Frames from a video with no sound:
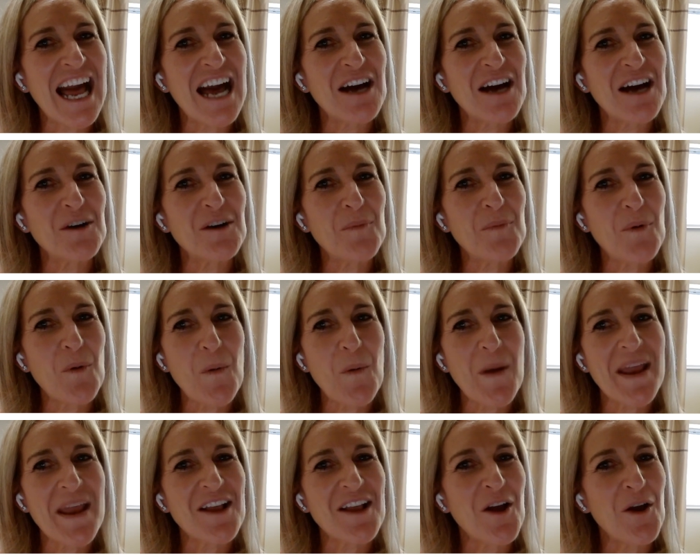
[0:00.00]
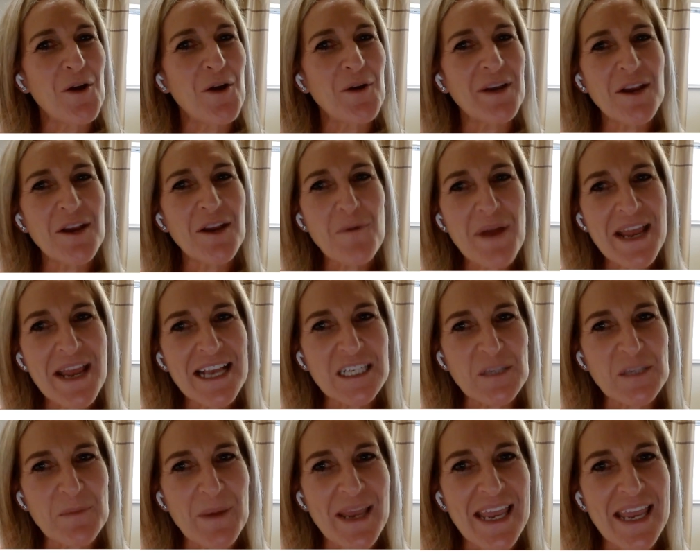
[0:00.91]
our boy Cody
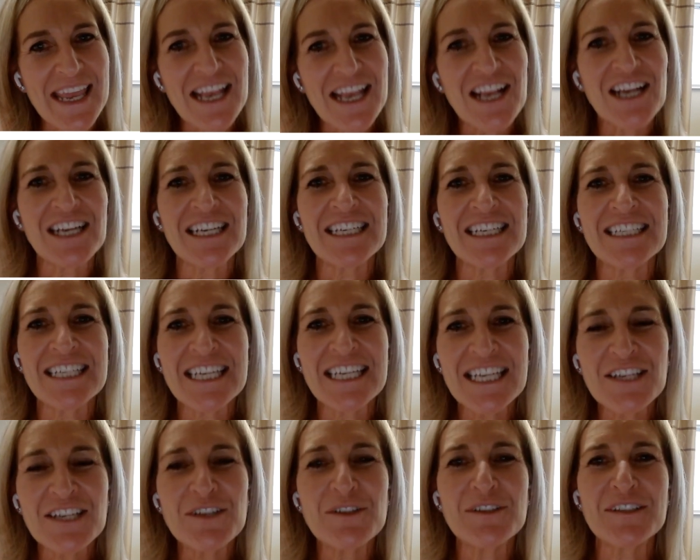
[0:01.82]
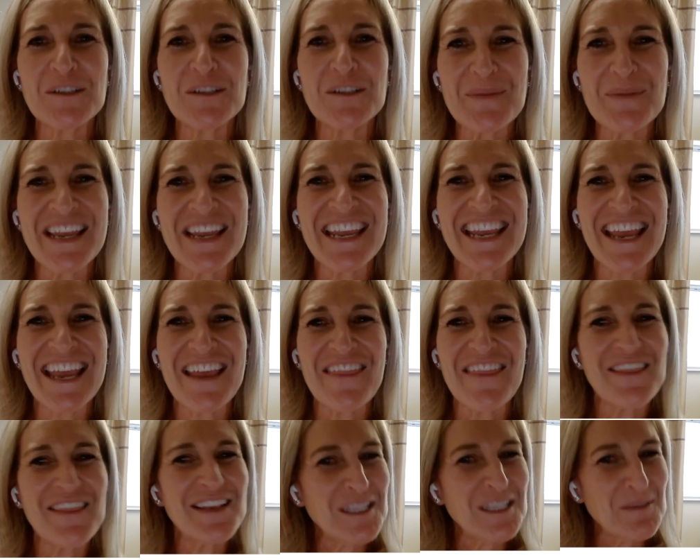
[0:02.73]
Rigsby continues to be
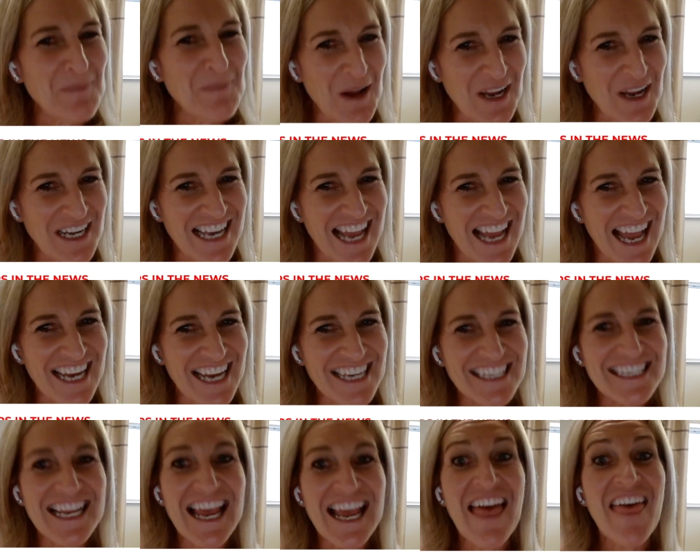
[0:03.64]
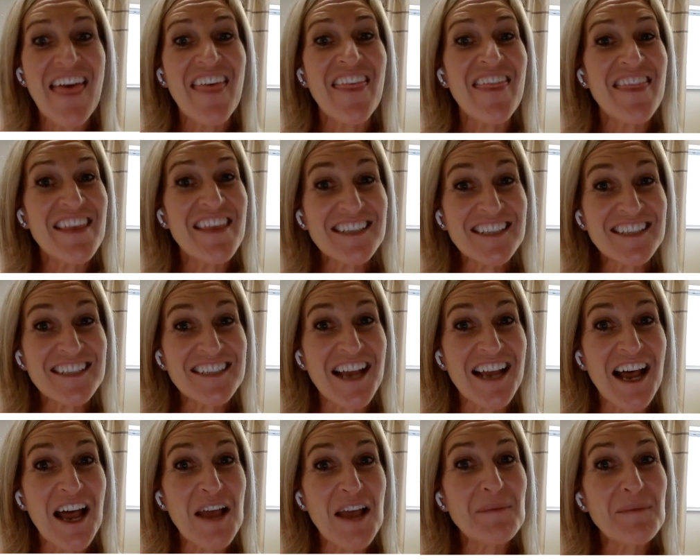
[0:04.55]
in the spotlight this
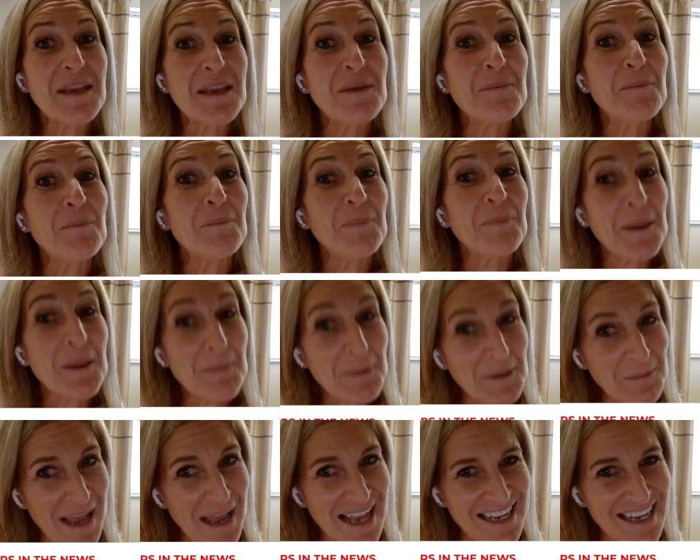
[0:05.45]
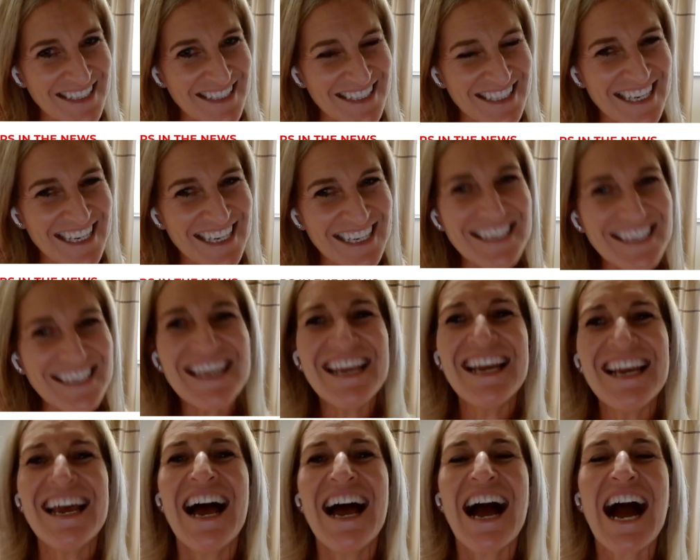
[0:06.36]
time in People magazine,
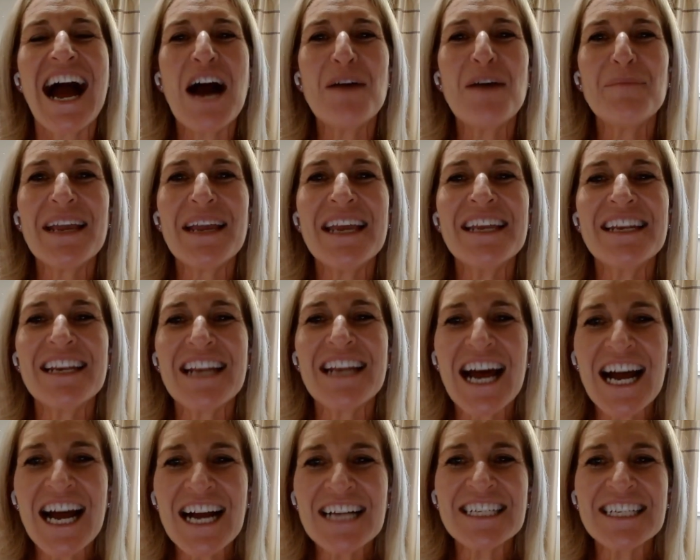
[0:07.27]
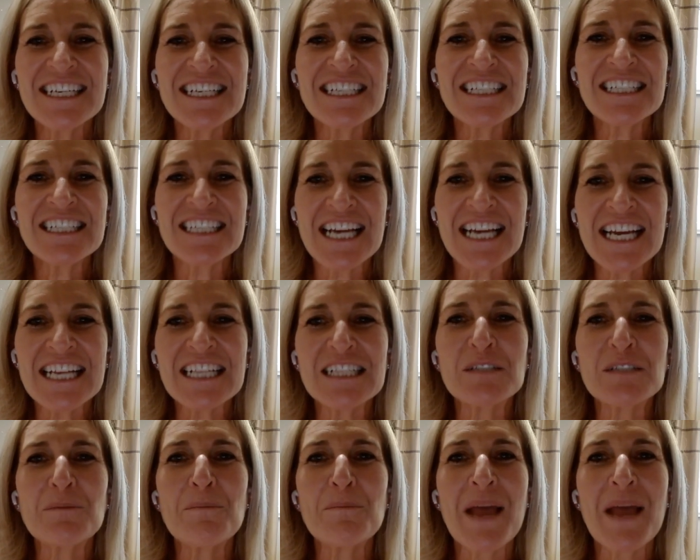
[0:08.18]
um, in an article
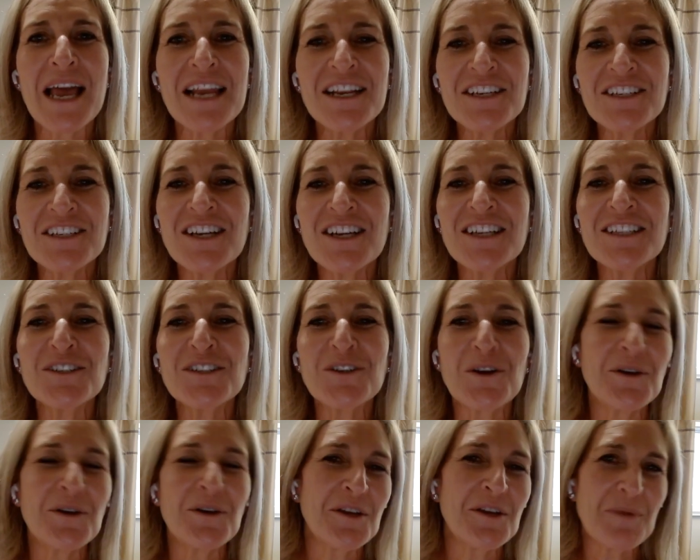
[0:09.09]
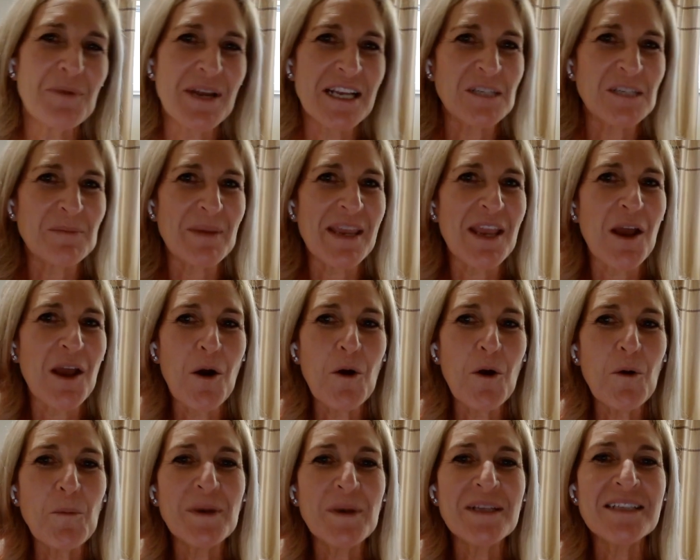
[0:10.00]
titled Peloton's Cody Rigsby
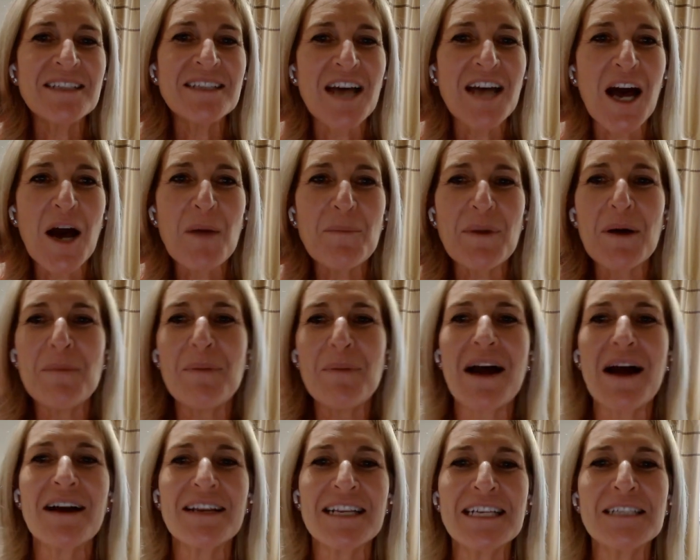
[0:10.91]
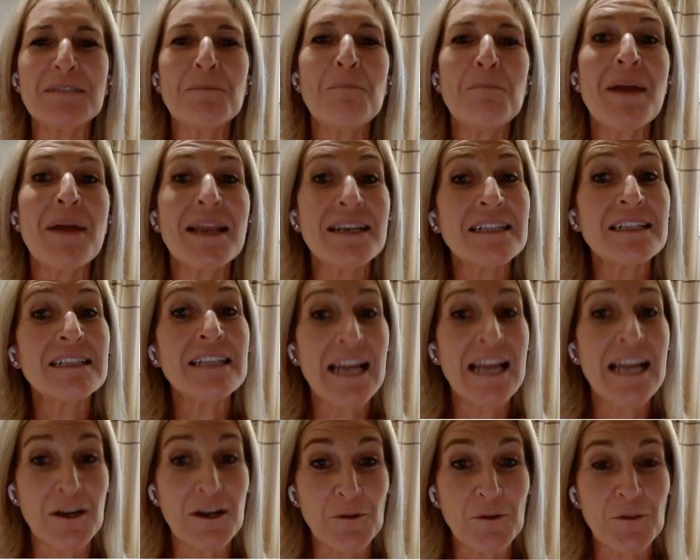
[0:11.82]
Opens Up About His Mental
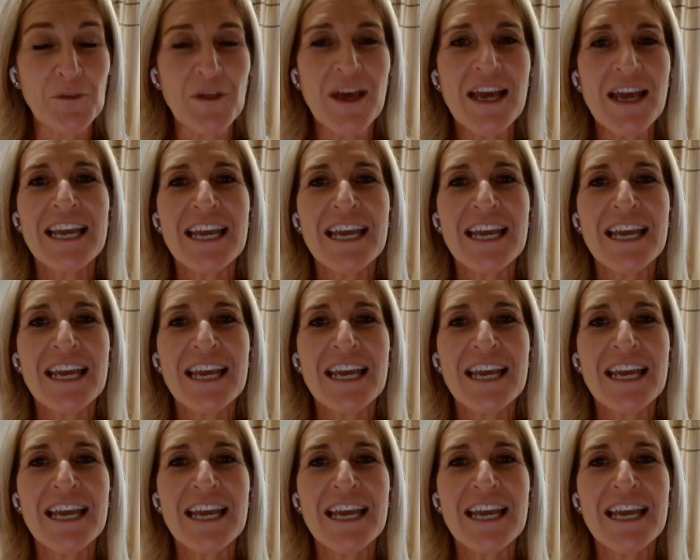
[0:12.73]
Health